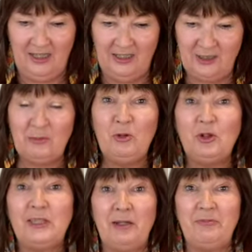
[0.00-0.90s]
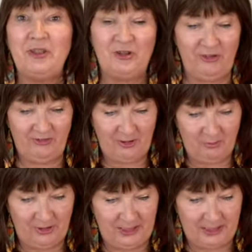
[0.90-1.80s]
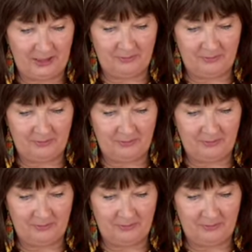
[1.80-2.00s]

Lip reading: Some more tapestry fabric.